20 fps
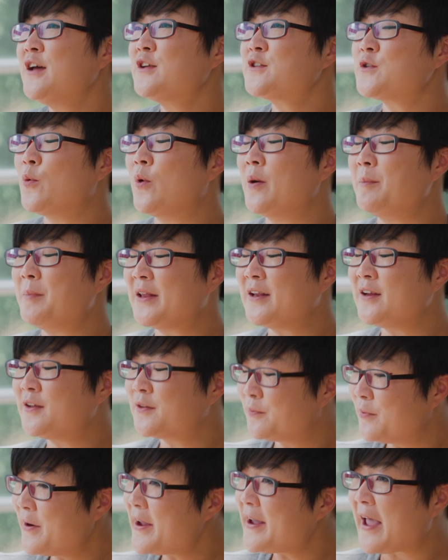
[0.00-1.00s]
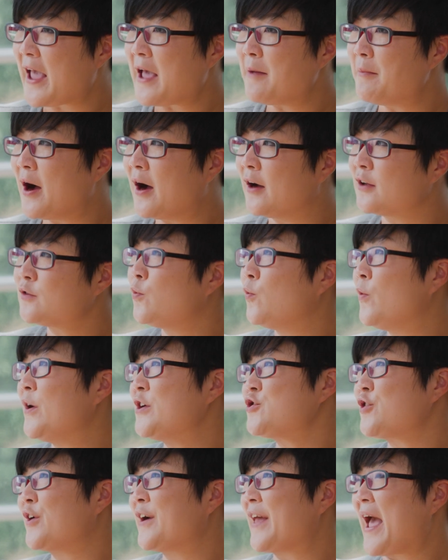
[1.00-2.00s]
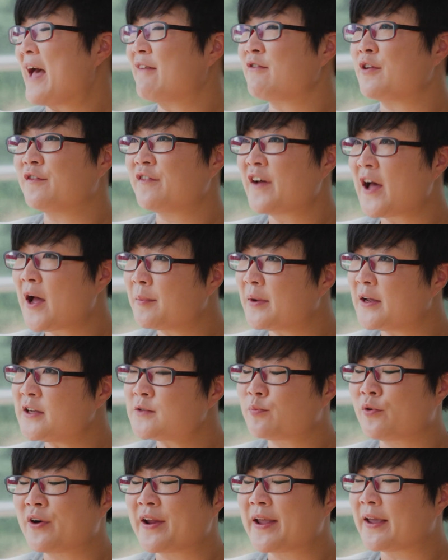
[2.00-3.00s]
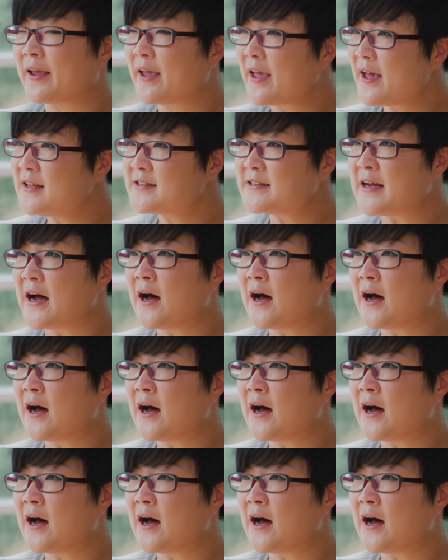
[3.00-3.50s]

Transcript: So when Mini 3 came out, we started having families bringing kids